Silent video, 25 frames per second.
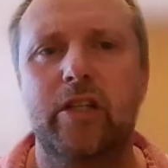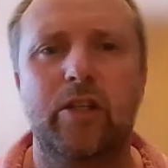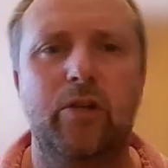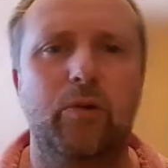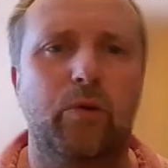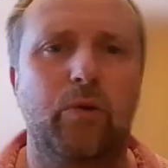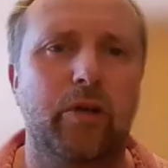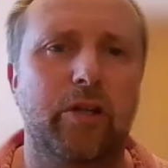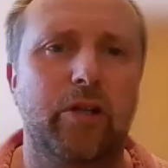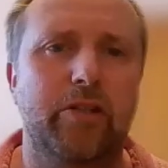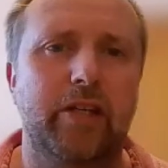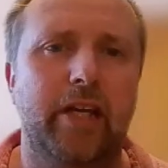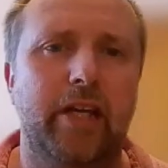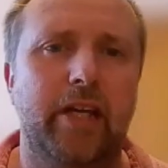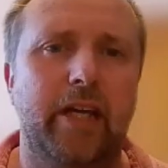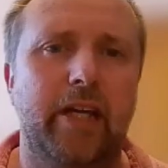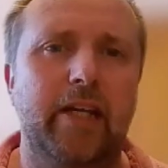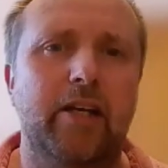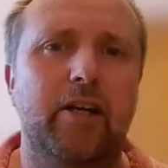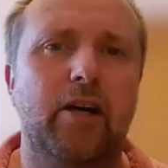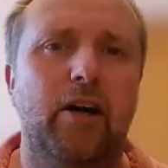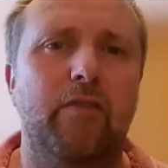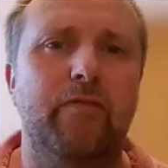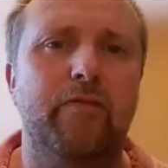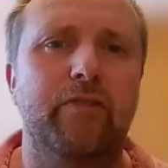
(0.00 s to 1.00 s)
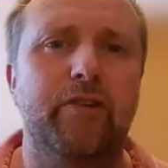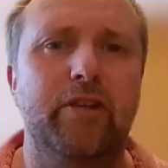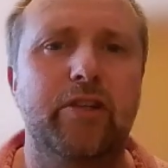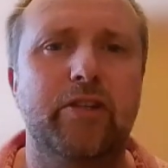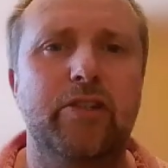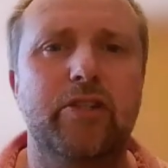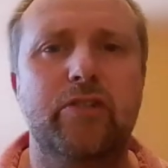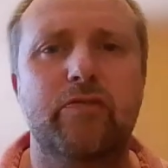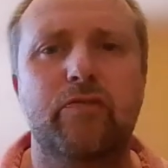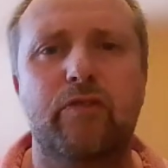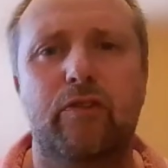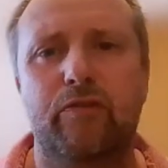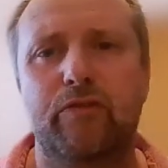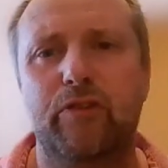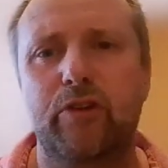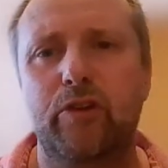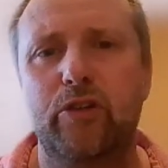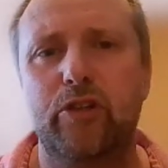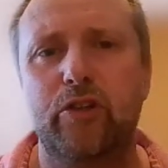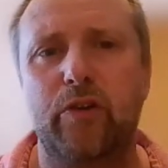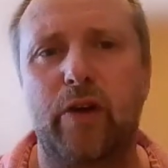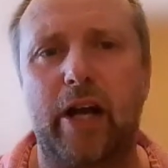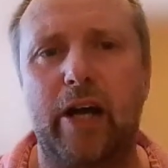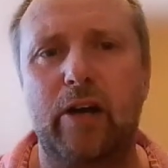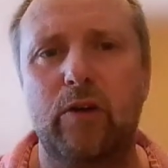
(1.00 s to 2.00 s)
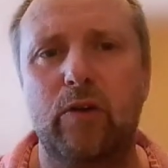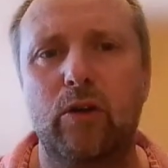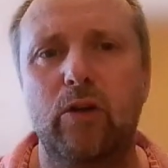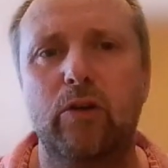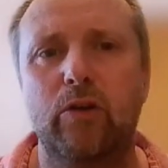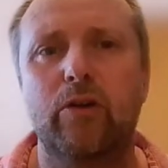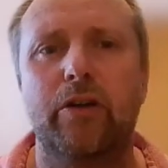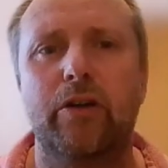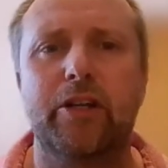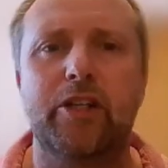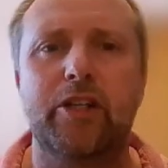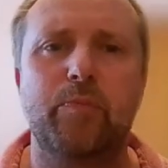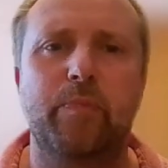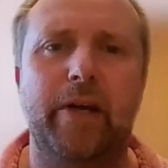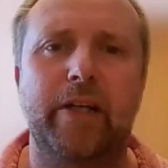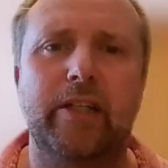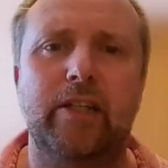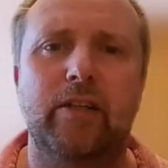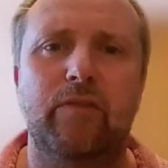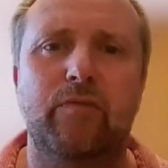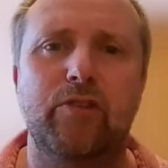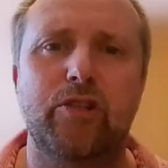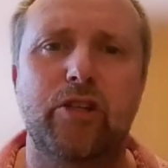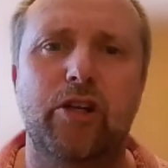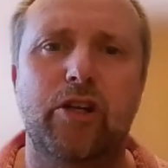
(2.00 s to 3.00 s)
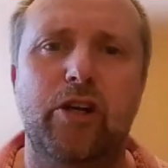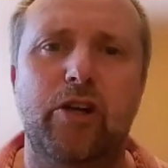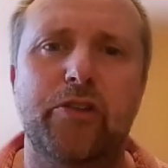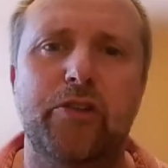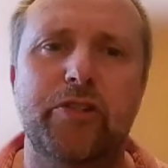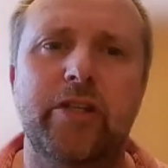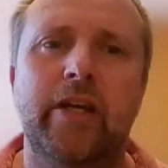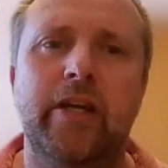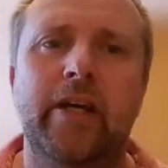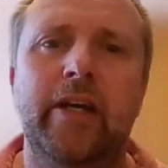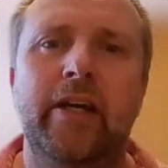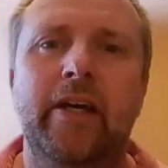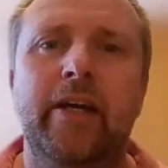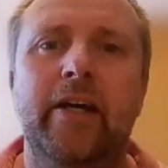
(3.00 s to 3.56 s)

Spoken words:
in order to gain confidence for future outlook on expected results